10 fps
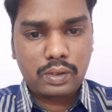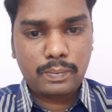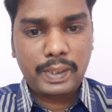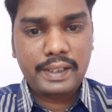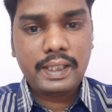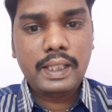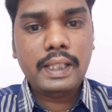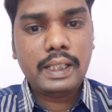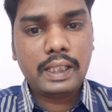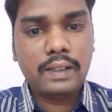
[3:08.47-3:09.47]
by the
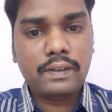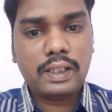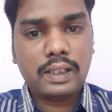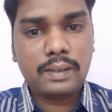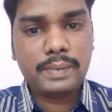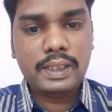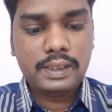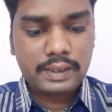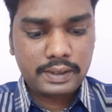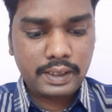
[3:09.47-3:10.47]
governor of the
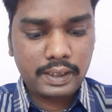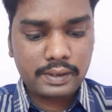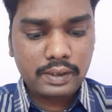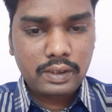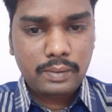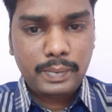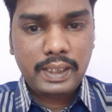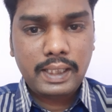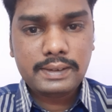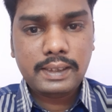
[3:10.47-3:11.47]
state,
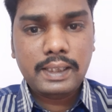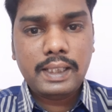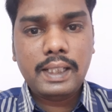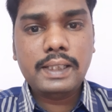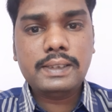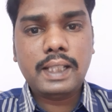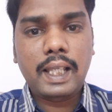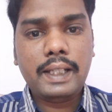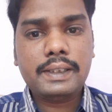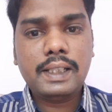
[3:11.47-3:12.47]
because he is
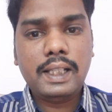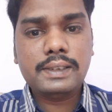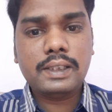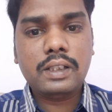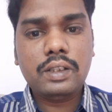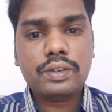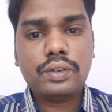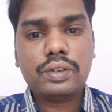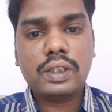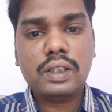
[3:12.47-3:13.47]
acting as the
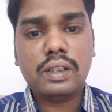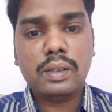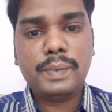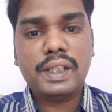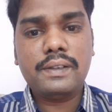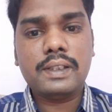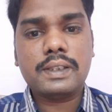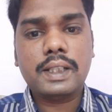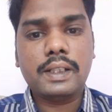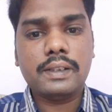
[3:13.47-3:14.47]
constitutional nominee in the
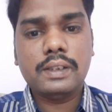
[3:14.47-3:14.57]
state.